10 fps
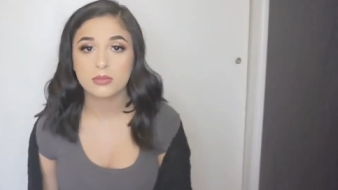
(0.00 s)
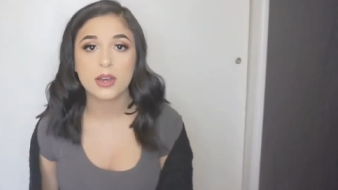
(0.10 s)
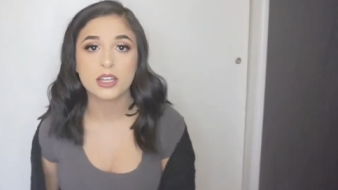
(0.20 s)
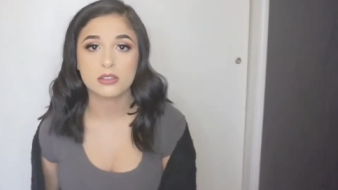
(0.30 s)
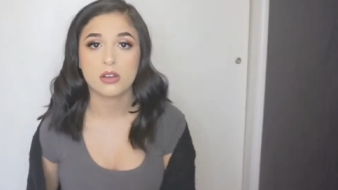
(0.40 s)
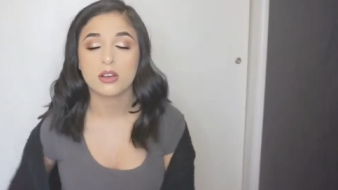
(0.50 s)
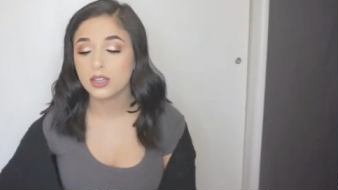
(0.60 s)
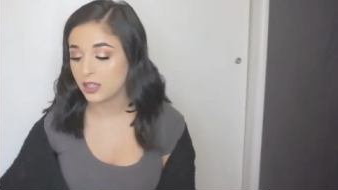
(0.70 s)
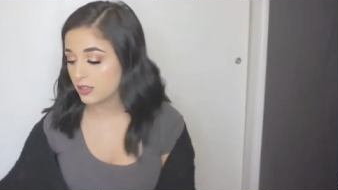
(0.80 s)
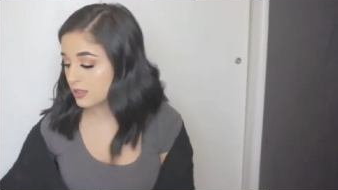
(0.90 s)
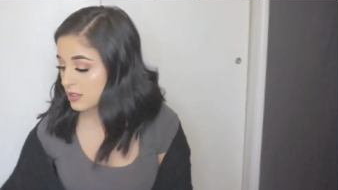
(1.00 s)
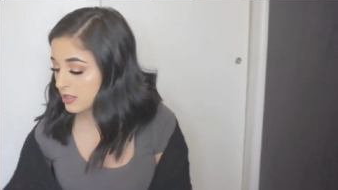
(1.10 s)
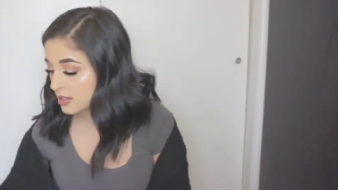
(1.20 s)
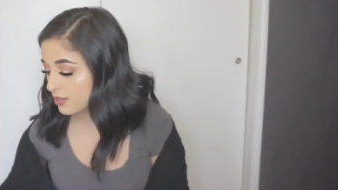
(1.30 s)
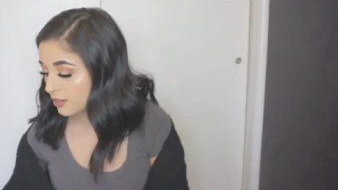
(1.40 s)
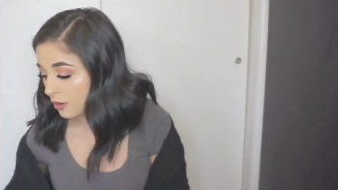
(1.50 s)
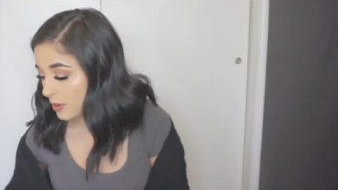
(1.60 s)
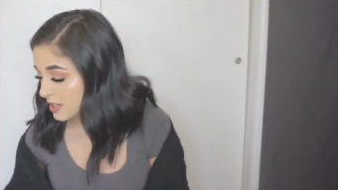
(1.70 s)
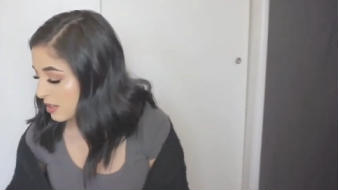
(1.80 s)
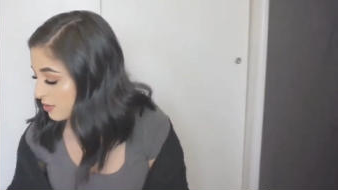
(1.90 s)
My dog is sniffing all
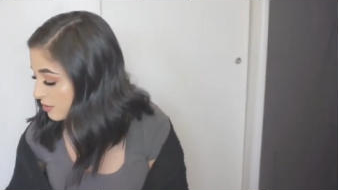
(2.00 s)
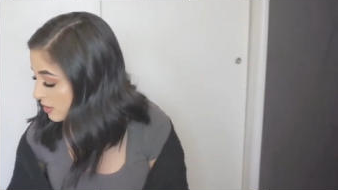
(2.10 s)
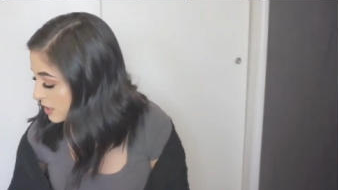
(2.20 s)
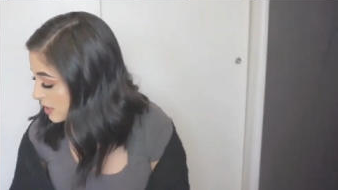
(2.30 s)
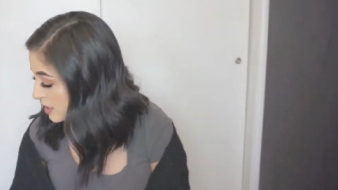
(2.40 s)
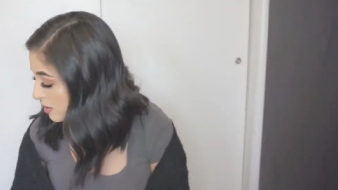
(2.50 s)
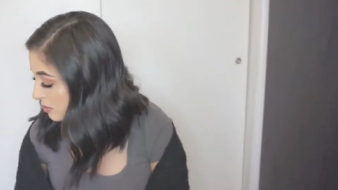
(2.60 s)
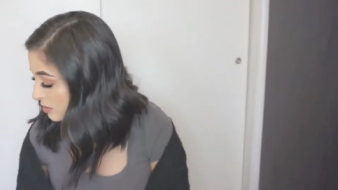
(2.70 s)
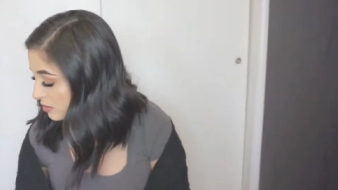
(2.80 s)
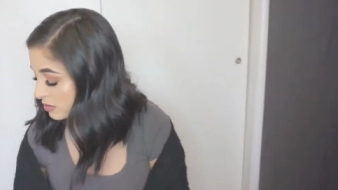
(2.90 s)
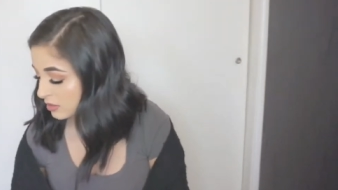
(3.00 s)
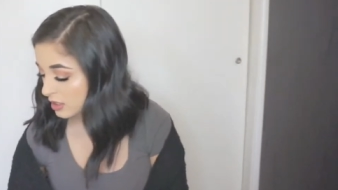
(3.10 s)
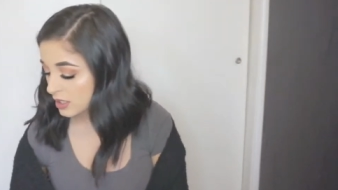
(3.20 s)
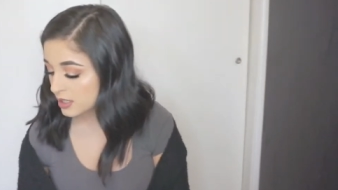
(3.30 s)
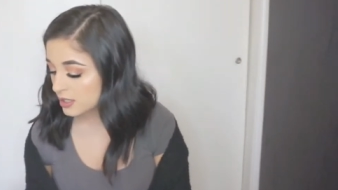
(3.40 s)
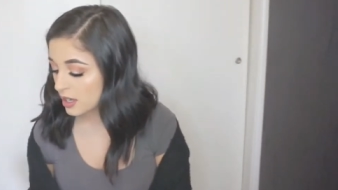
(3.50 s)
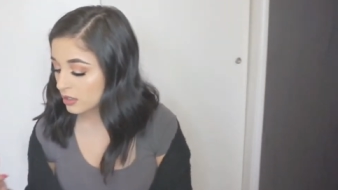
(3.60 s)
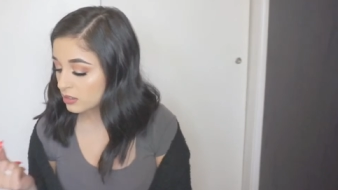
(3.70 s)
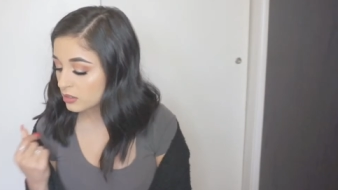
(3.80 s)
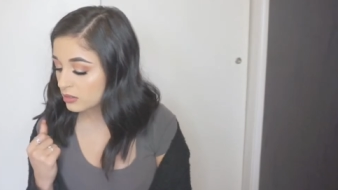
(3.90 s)
my stuff. Sit down.
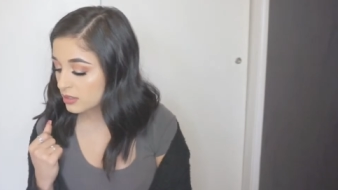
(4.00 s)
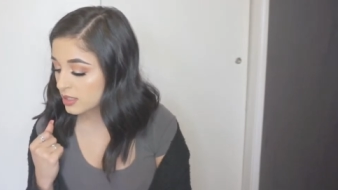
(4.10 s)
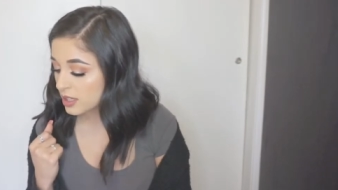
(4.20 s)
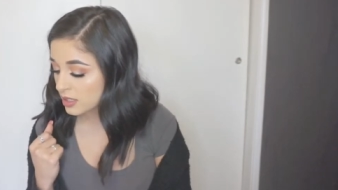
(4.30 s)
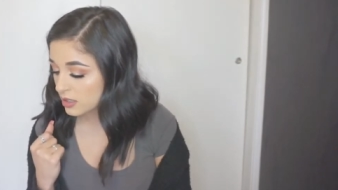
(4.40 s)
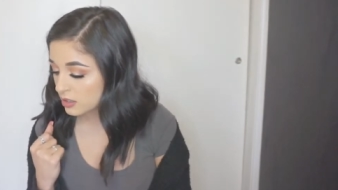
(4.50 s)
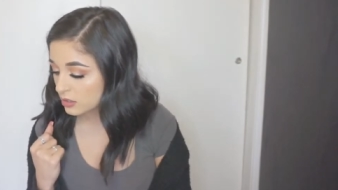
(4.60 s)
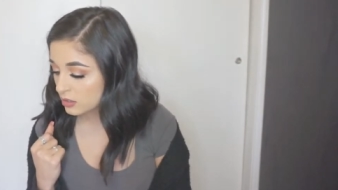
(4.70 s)
Sit. Sit.